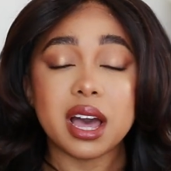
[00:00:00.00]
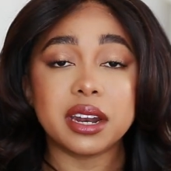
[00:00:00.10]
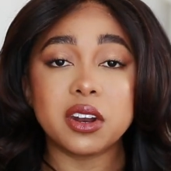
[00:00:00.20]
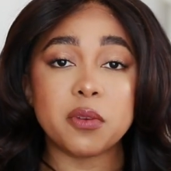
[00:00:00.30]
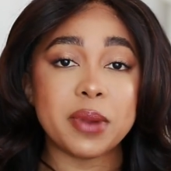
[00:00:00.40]

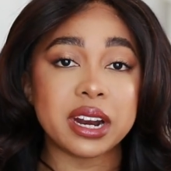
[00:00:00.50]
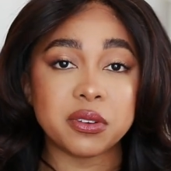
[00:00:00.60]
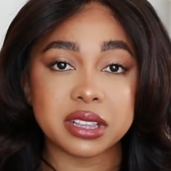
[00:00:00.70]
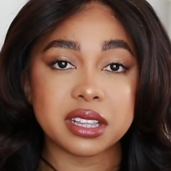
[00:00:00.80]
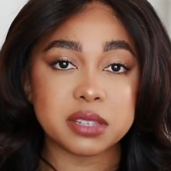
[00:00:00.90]
No matter
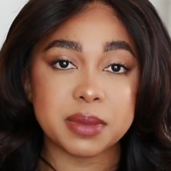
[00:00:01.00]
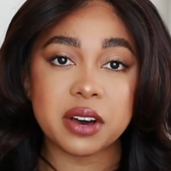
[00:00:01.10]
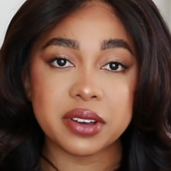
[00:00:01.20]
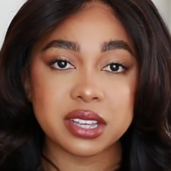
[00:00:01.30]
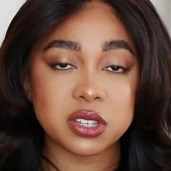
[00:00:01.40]
what the
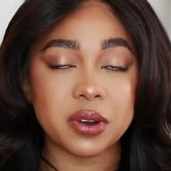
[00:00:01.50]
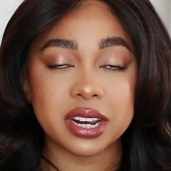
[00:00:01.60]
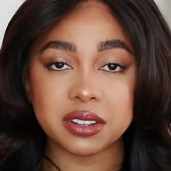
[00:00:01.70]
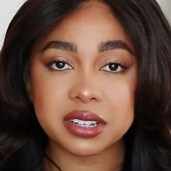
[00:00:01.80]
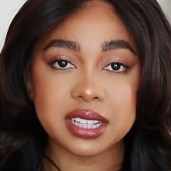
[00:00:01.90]
smell is or what
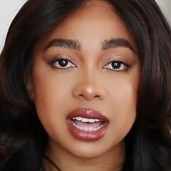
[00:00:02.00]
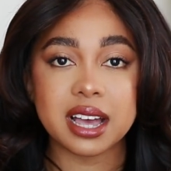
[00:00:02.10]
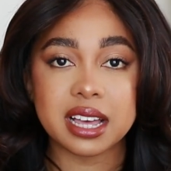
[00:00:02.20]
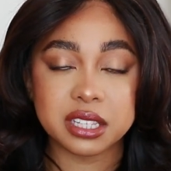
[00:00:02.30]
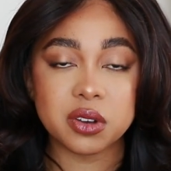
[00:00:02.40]
it looks like,
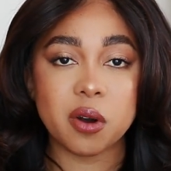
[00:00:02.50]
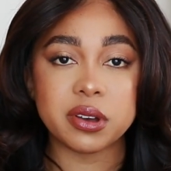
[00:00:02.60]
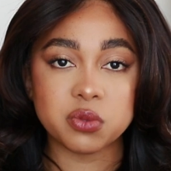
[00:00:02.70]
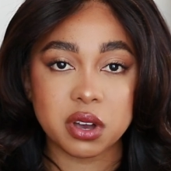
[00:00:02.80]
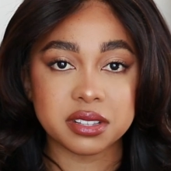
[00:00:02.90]
I still
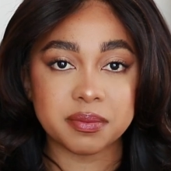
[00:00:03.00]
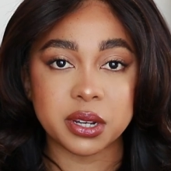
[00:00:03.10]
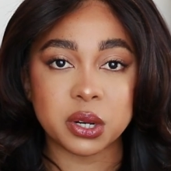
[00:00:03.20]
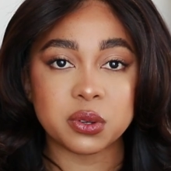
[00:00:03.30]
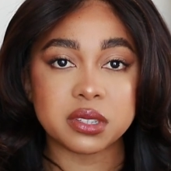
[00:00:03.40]
always wash the
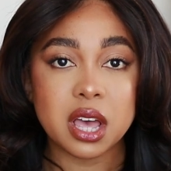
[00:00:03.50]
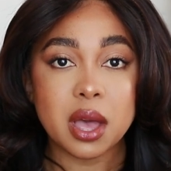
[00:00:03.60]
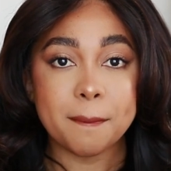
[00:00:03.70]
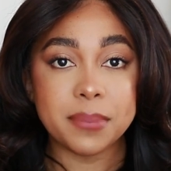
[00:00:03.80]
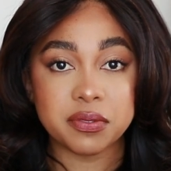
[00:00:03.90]
bundles
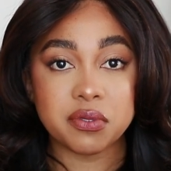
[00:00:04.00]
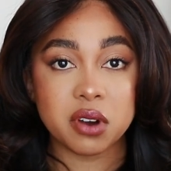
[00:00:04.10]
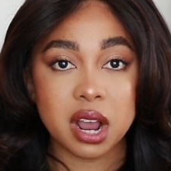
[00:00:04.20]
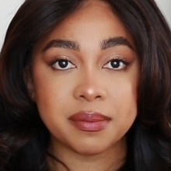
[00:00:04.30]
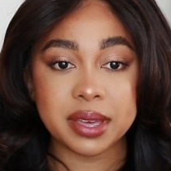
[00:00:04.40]

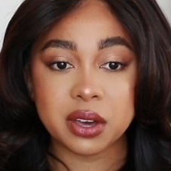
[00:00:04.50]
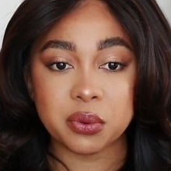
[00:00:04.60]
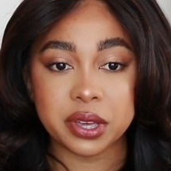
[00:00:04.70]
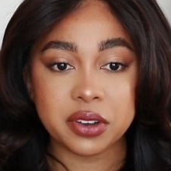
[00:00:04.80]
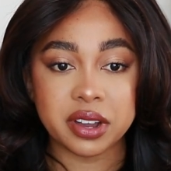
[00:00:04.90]
before I make a
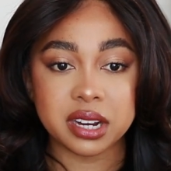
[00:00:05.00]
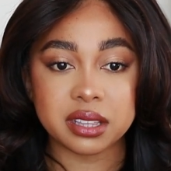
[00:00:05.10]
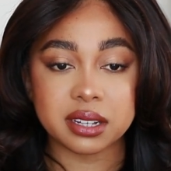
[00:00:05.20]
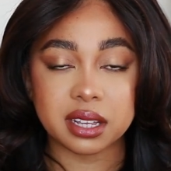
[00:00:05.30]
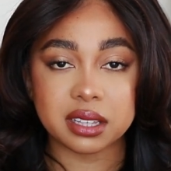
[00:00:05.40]
wig or
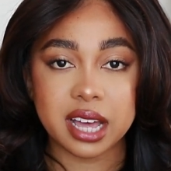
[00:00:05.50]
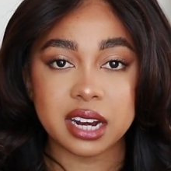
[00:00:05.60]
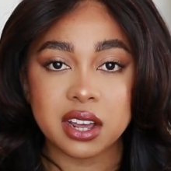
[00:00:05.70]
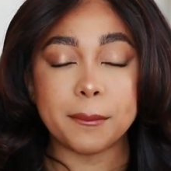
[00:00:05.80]
anything like that.